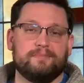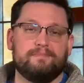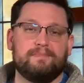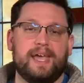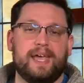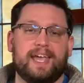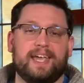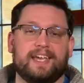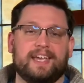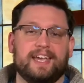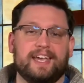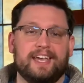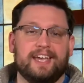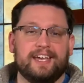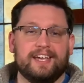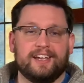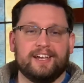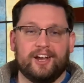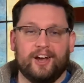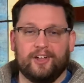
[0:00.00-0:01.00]
make
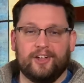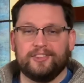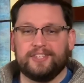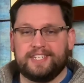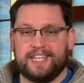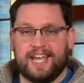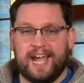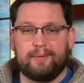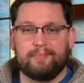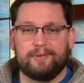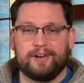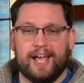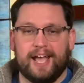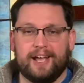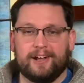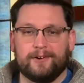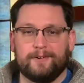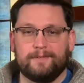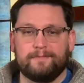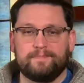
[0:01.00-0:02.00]
called the
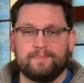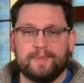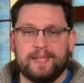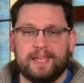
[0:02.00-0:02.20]
tabernacle.